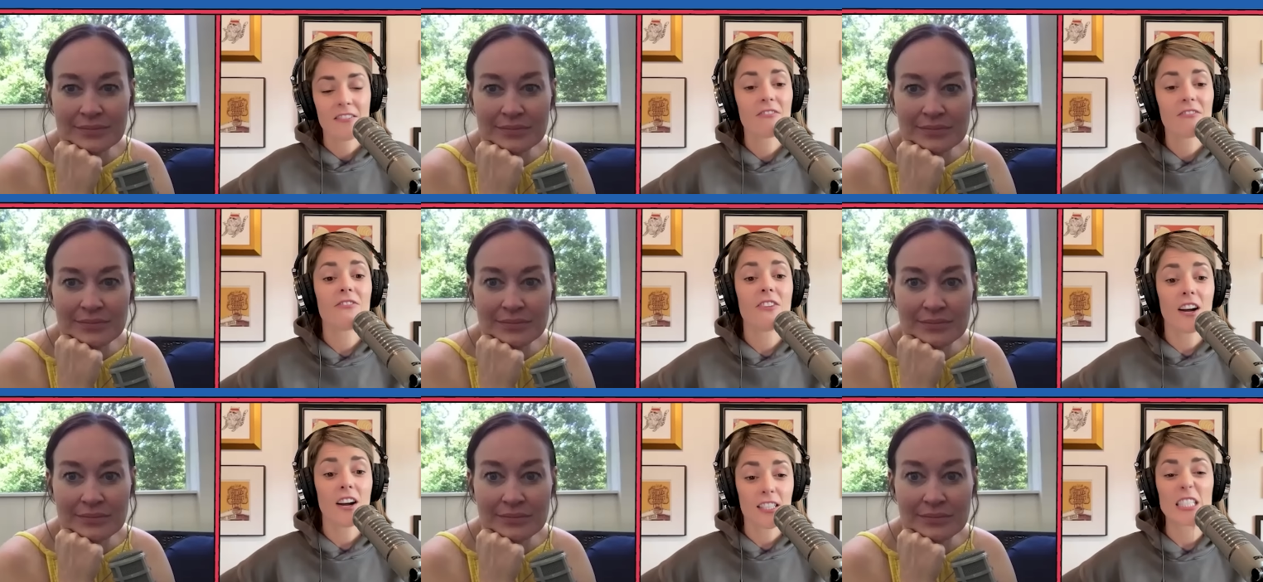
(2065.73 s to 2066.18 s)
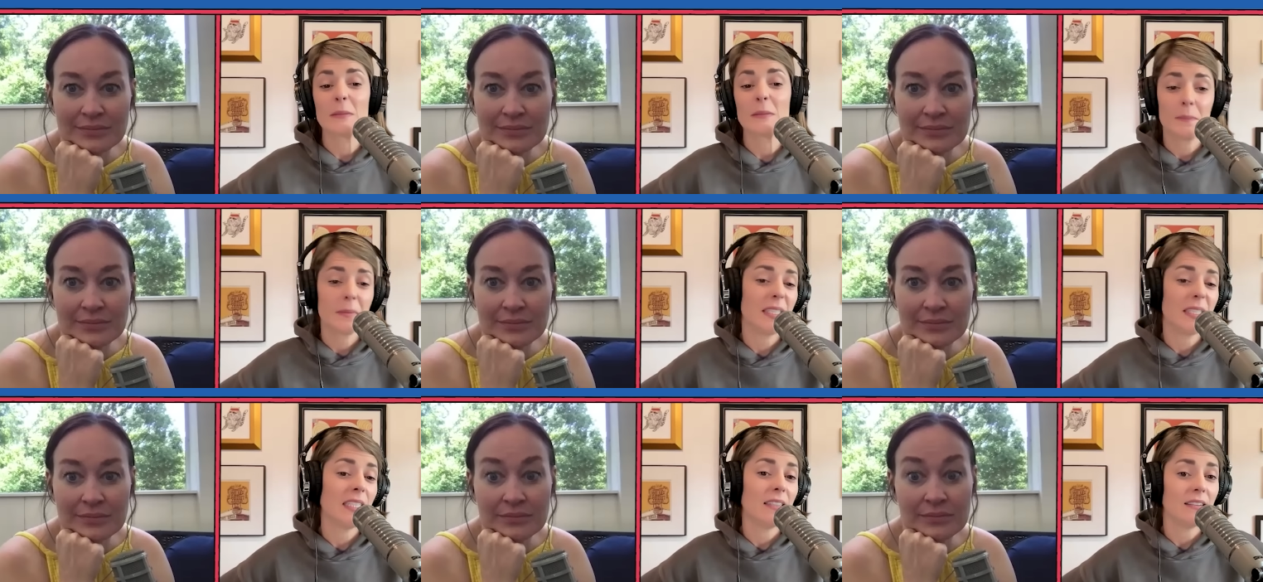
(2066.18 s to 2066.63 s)
Speaker 1: fucked
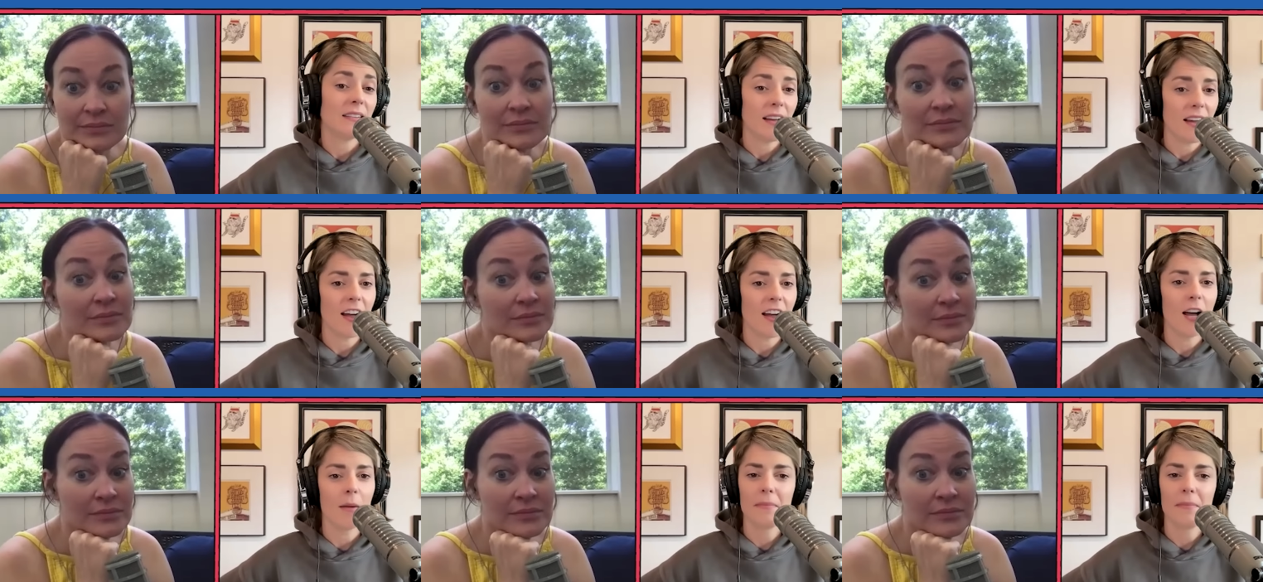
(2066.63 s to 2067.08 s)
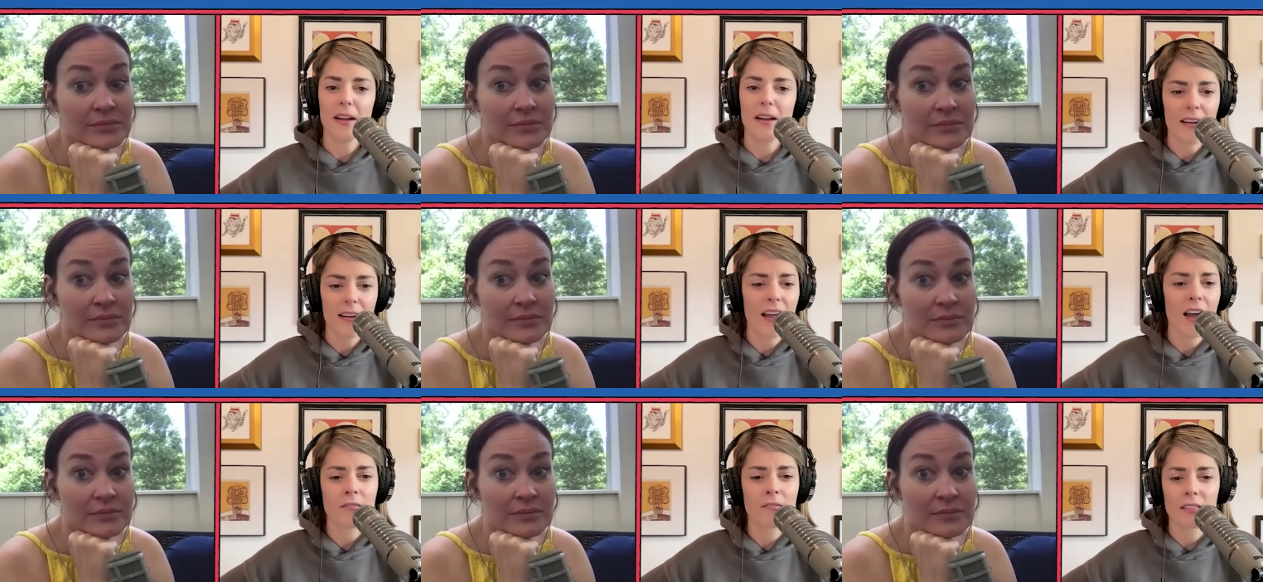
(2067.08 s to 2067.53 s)
me up,
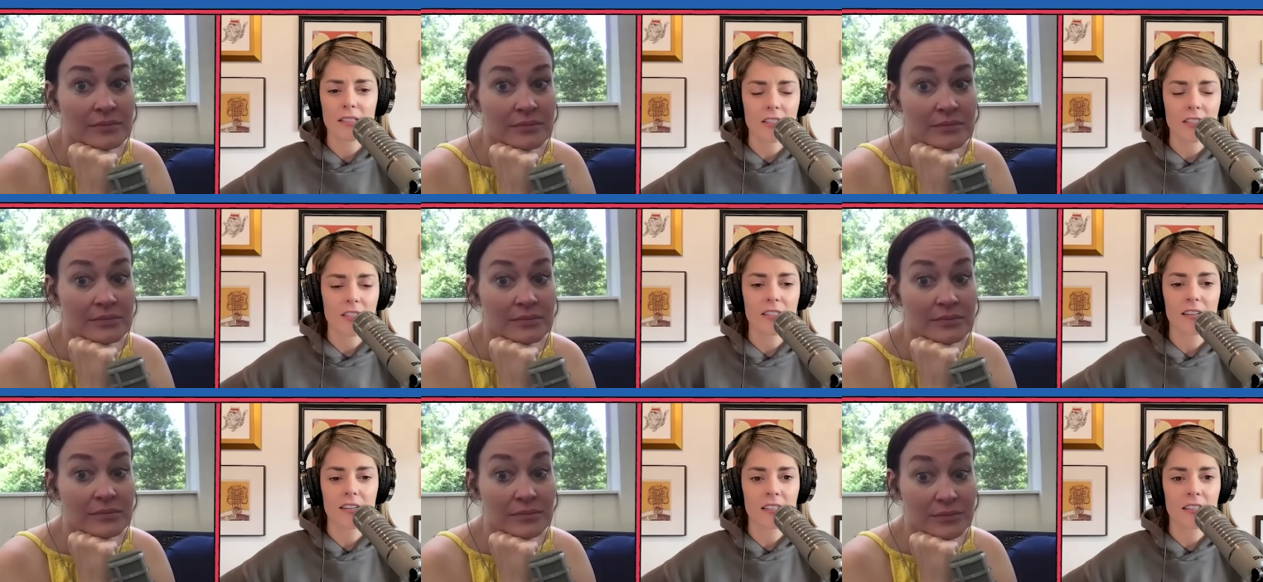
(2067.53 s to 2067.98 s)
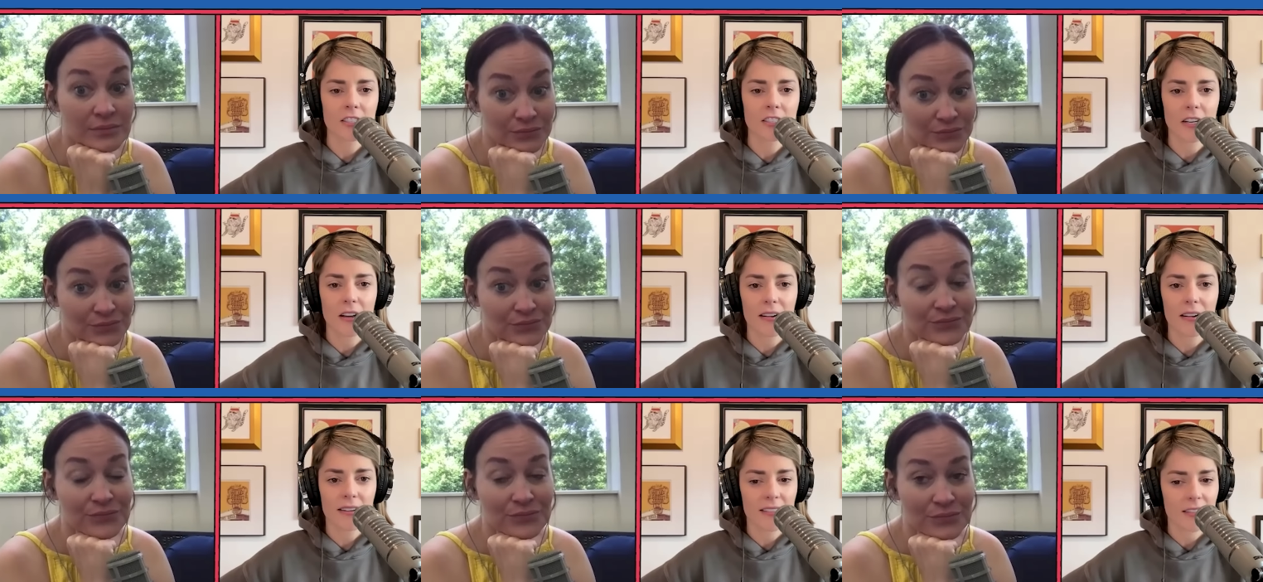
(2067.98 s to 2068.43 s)
and I was good on
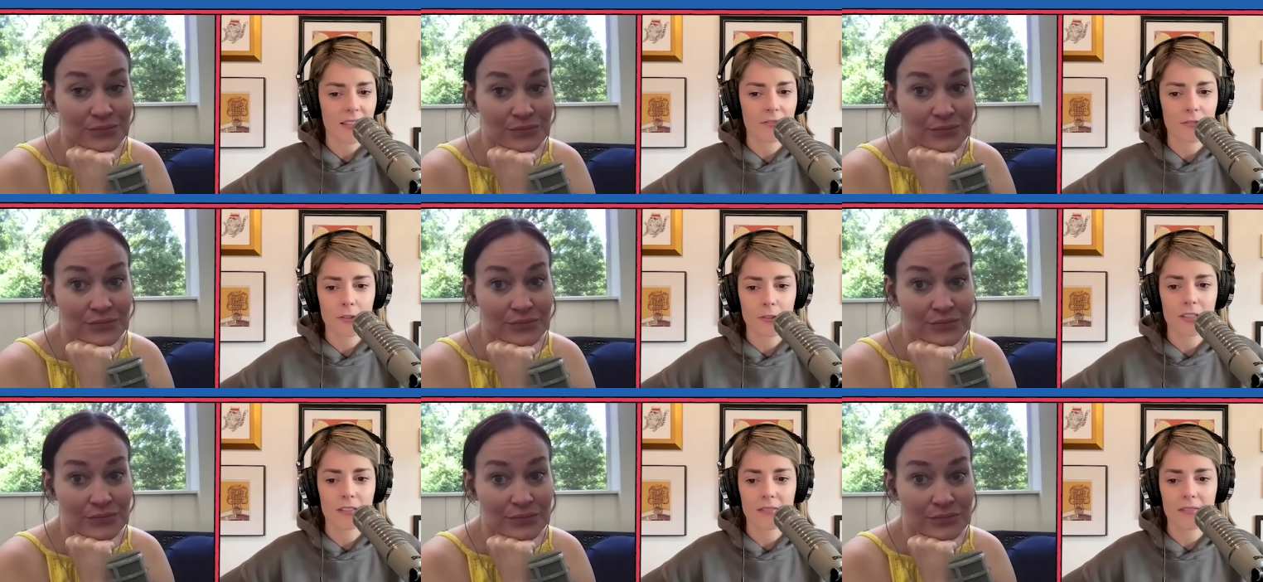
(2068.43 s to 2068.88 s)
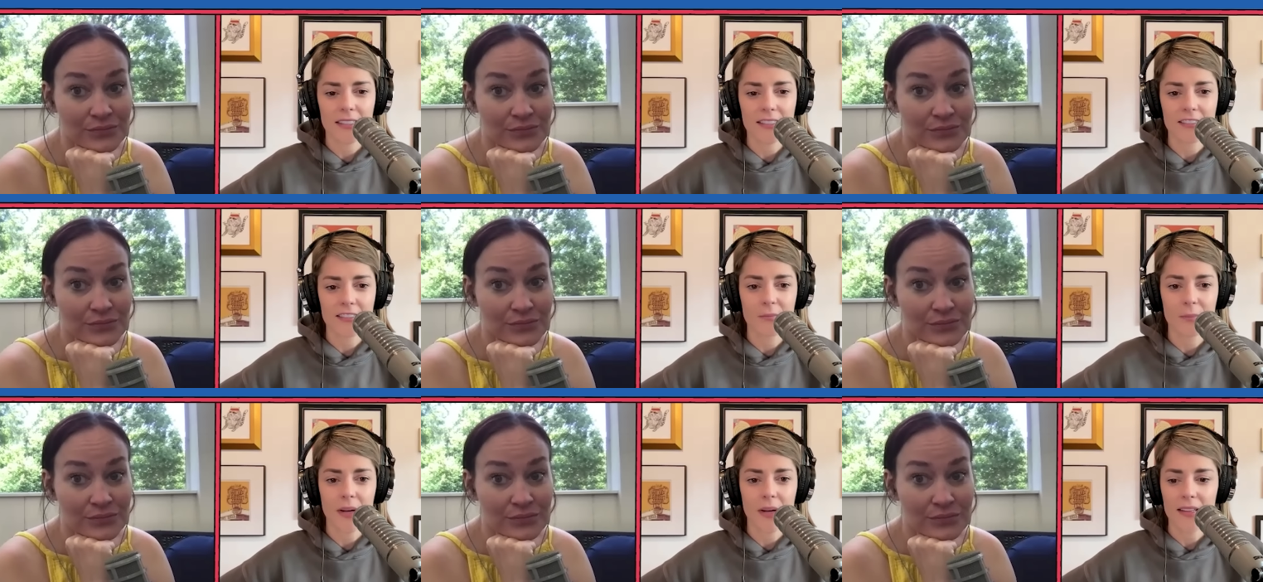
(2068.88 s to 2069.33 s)
sharks for the
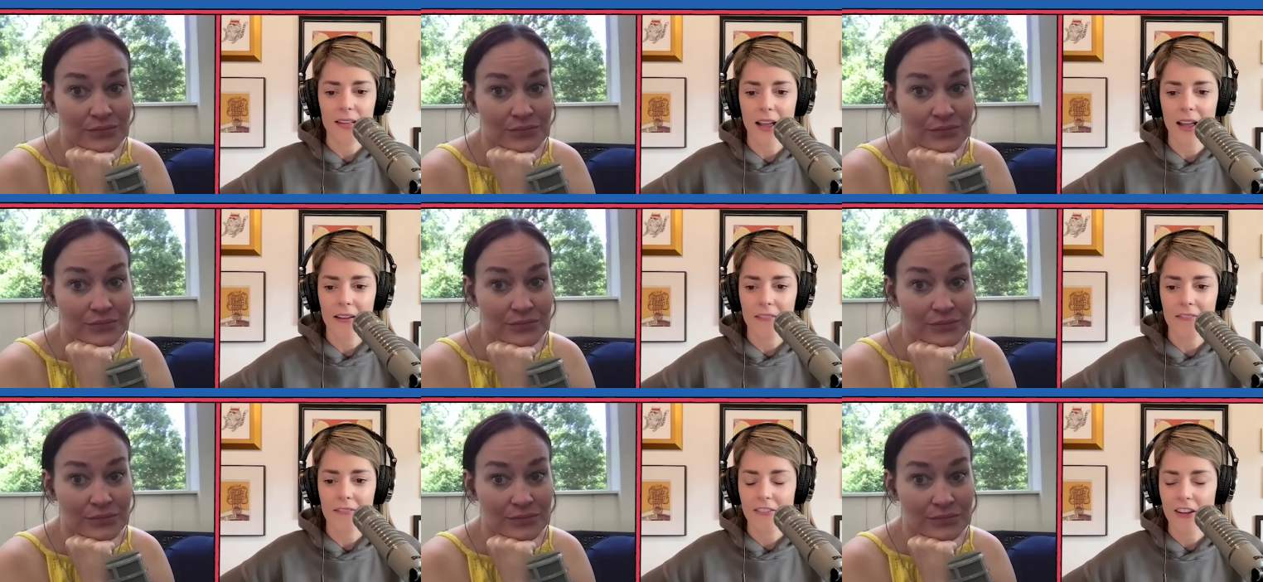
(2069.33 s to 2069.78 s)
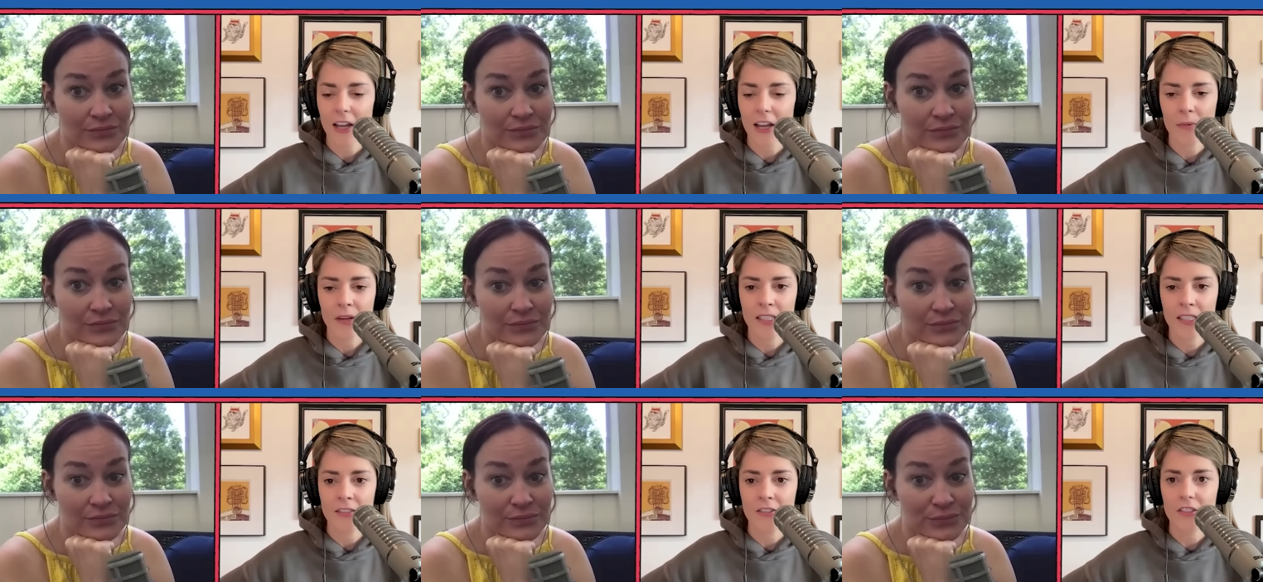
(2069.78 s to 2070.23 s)
rest of my life. I
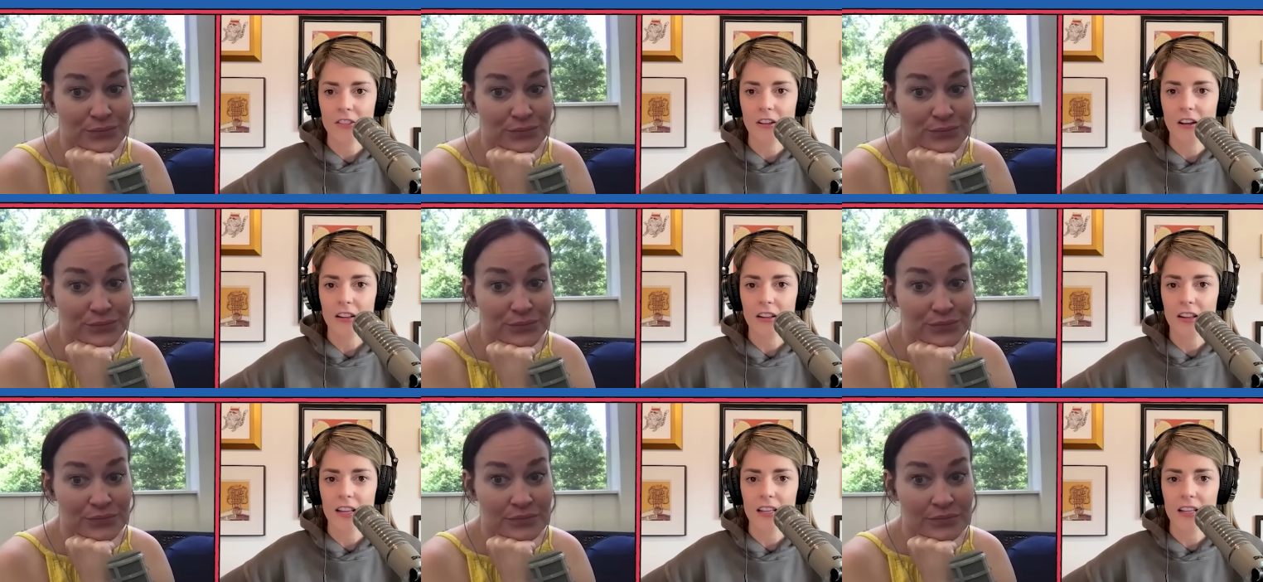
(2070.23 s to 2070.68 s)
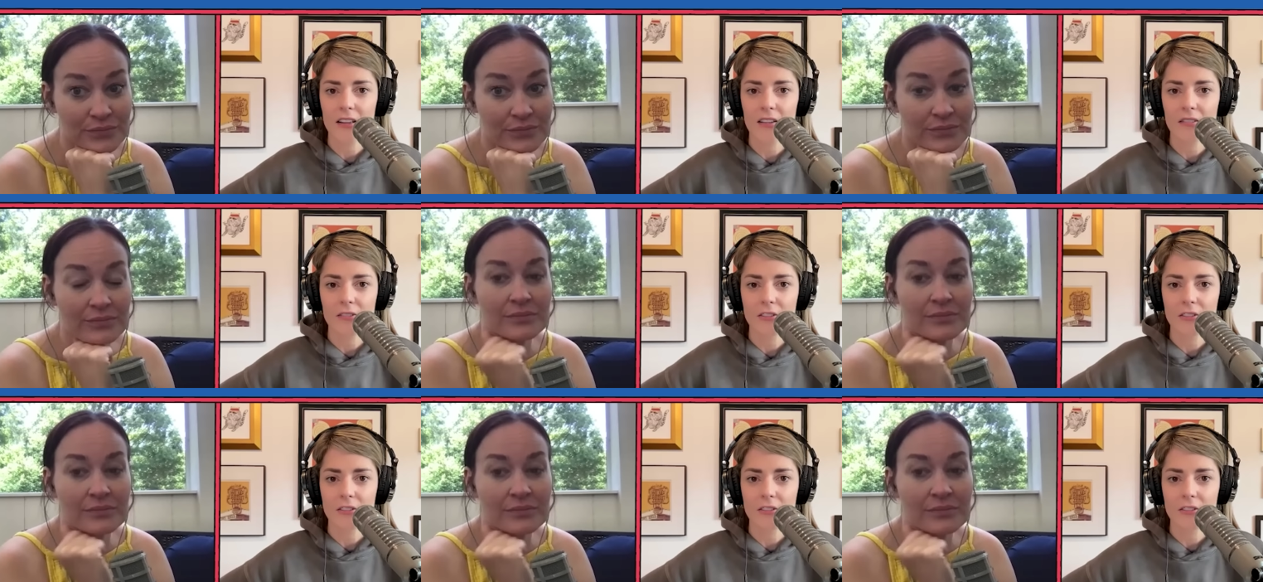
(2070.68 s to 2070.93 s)
mean, you saw the